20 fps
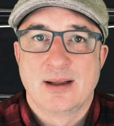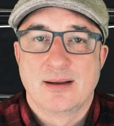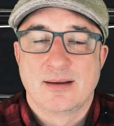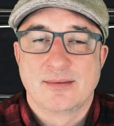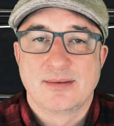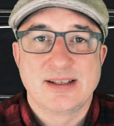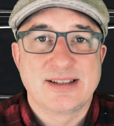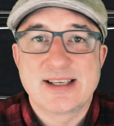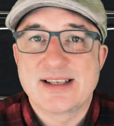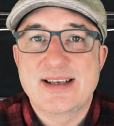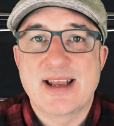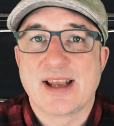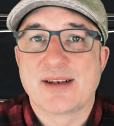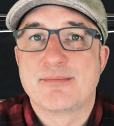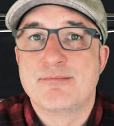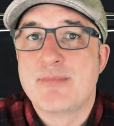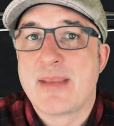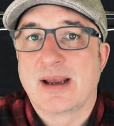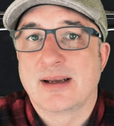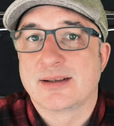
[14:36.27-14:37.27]
they didn't
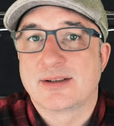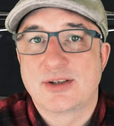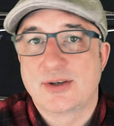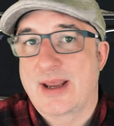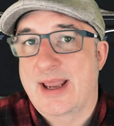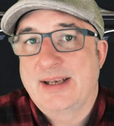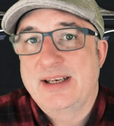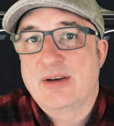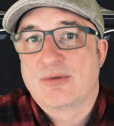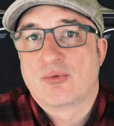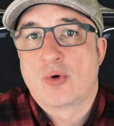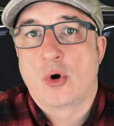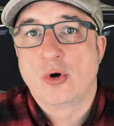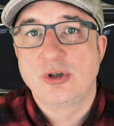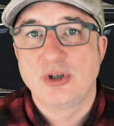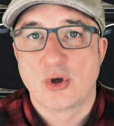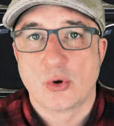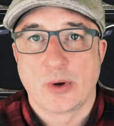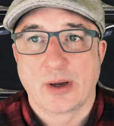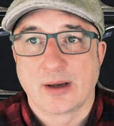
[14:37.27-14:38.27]
admit to any
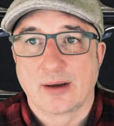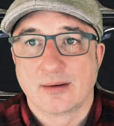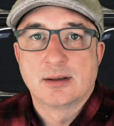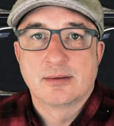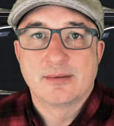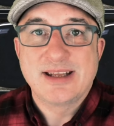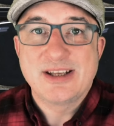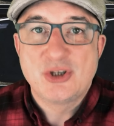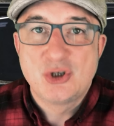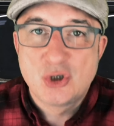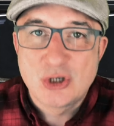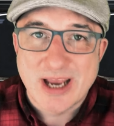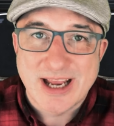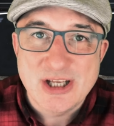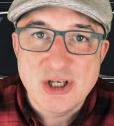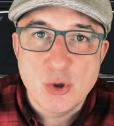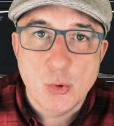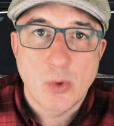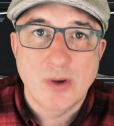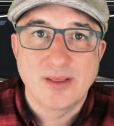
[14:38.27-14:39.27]
wrongdoing. They
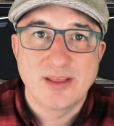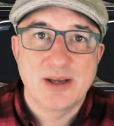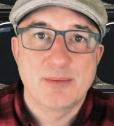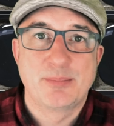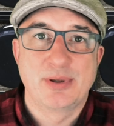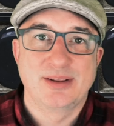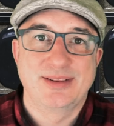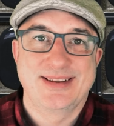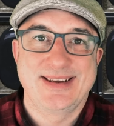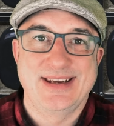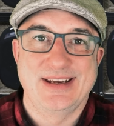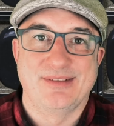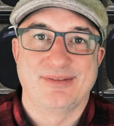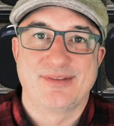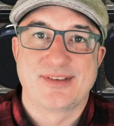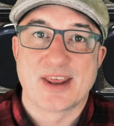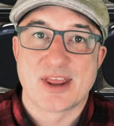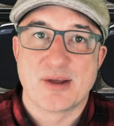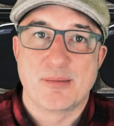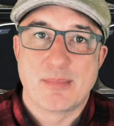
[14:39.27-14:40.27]
genuinely
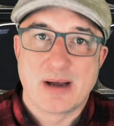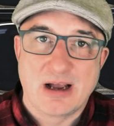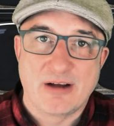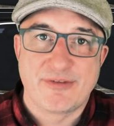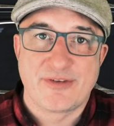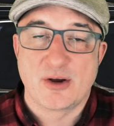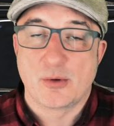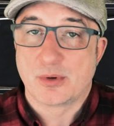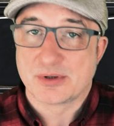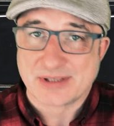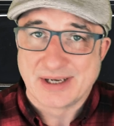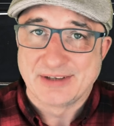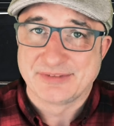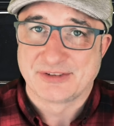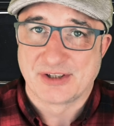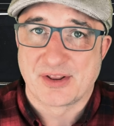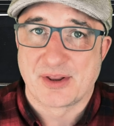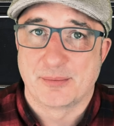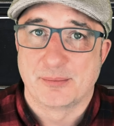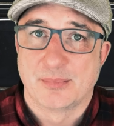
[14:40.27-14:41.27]
believed that the mafia was
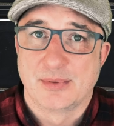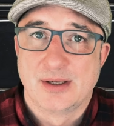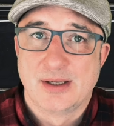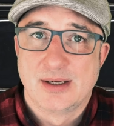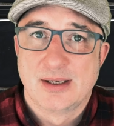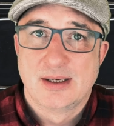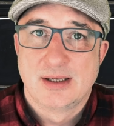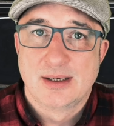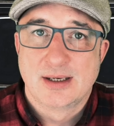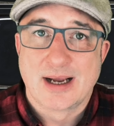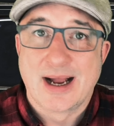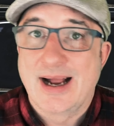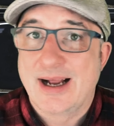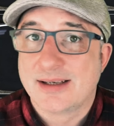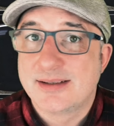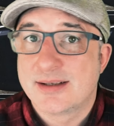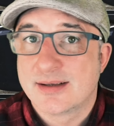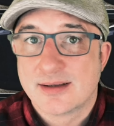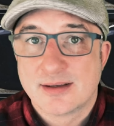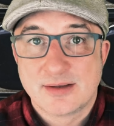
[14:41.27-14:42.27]
after them,
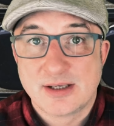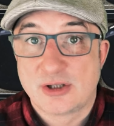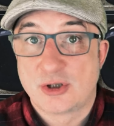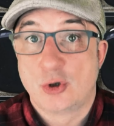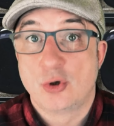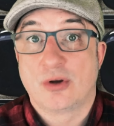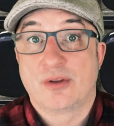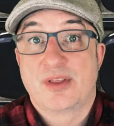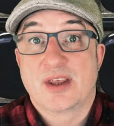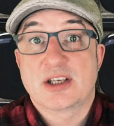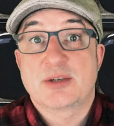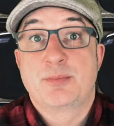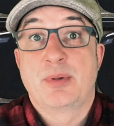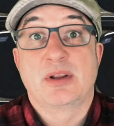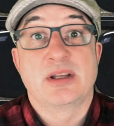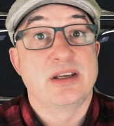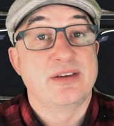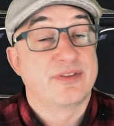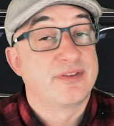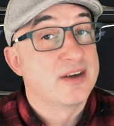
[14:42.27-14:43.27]
and they took this
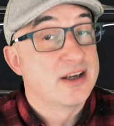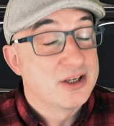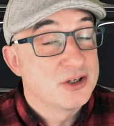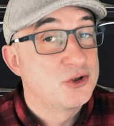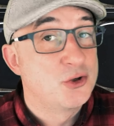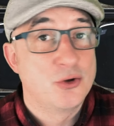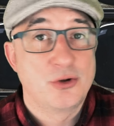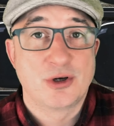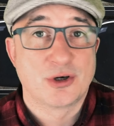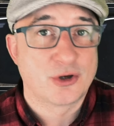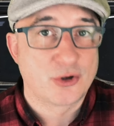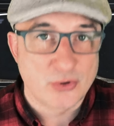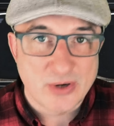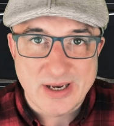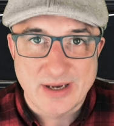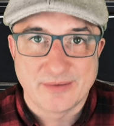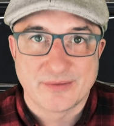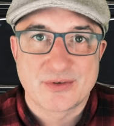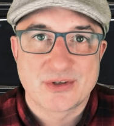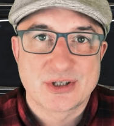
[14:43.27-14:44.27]
belief to their
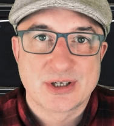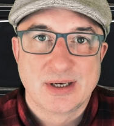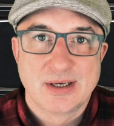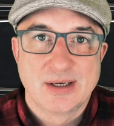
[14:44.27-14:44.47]
graves.